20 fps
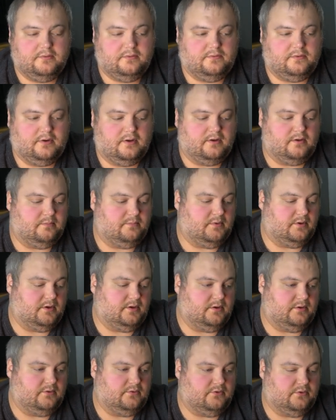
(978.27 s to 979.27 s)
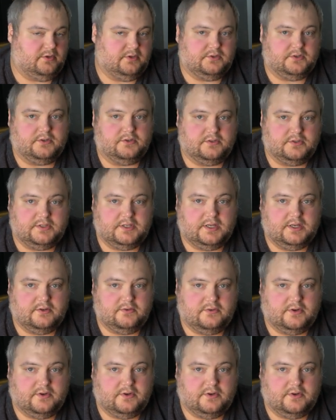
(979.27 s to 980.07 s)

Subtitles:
from a traditional SATA